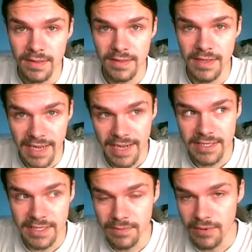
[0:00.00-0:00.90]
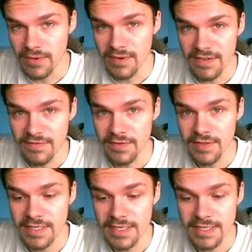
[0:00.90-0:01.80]
The next important
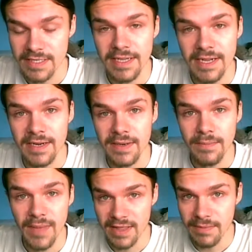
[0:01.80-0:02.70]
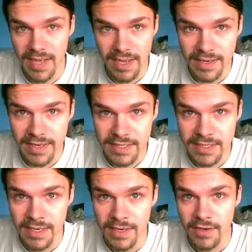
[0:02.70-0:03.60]
difference is that
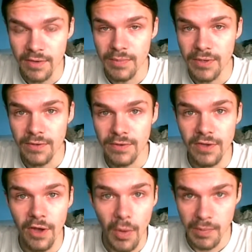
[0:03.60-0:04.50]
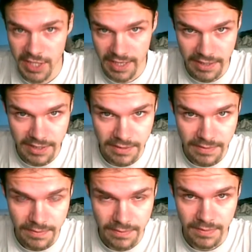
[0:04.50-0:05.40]
mathematics compute objects.
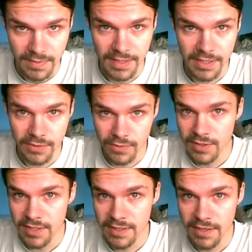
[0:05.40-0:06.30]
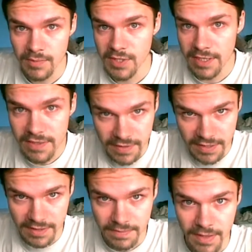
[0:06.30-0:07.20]
It's rooted in
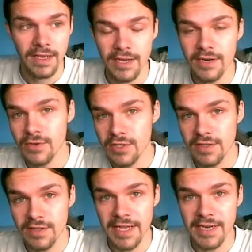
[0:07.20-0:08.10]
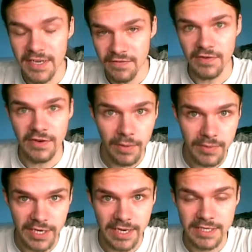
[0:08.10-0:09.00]
objectivity, in a notion that different
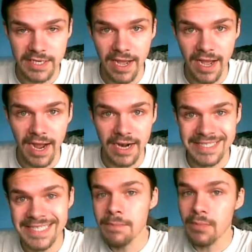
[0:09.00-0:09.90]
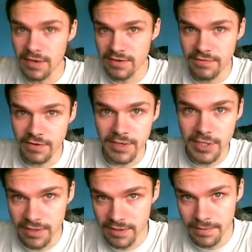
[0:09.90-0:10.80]
objects are separate from
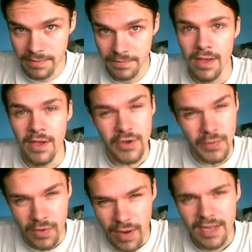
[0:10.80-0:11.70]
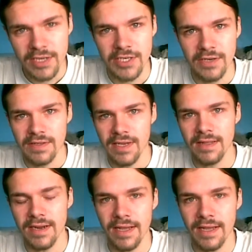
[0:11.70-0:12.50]
each other. Numerology, on the other